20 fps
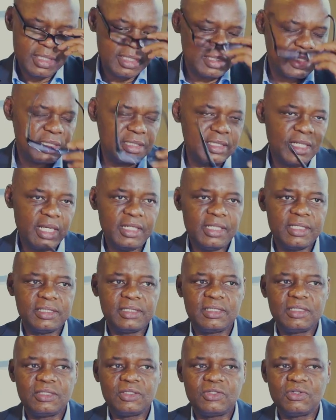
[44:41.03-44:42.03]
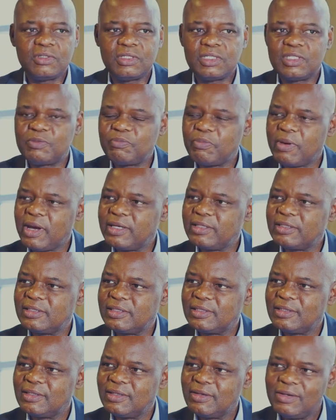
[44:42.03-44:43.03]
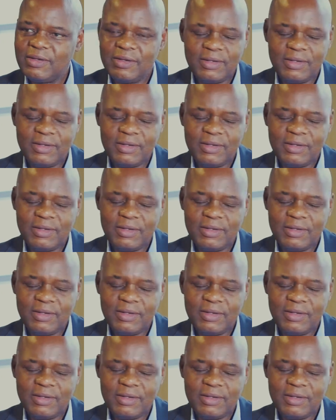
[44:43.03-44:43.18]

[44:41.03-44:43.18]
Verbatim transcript: There's a tendency to despise